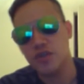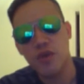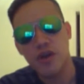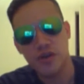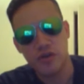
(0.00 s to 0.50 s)
You
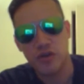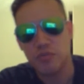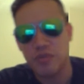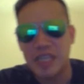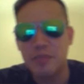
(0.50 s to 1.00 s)
are your
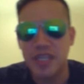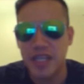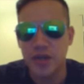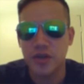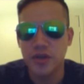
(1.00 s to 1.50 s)
own
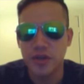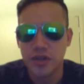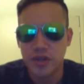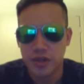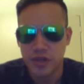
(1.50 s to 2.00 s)
manipulator.
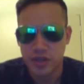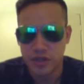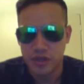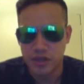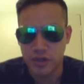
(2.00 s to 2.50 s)

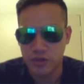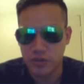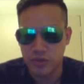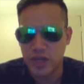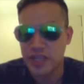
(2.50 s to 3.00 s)
You know,
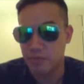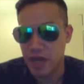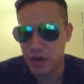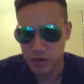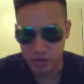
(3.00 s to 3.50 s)
you have the
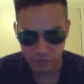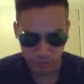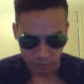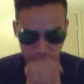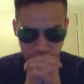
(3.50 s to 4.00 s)
power
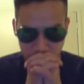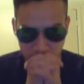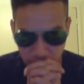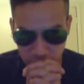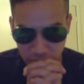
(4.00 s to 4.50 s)

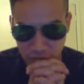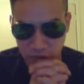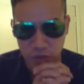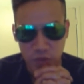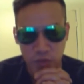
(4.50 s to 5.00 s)
to
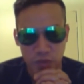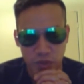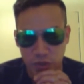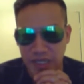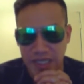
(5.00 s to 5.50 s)
do
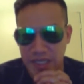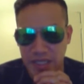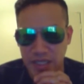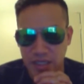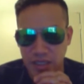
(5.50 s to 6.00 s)
to do
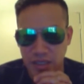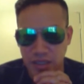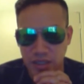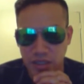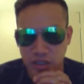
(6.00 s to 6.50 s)
anything
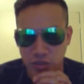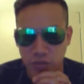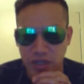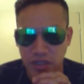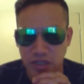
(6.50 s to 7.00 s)
you
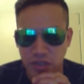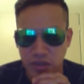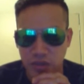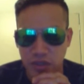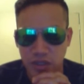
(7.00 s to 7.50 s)
want to do.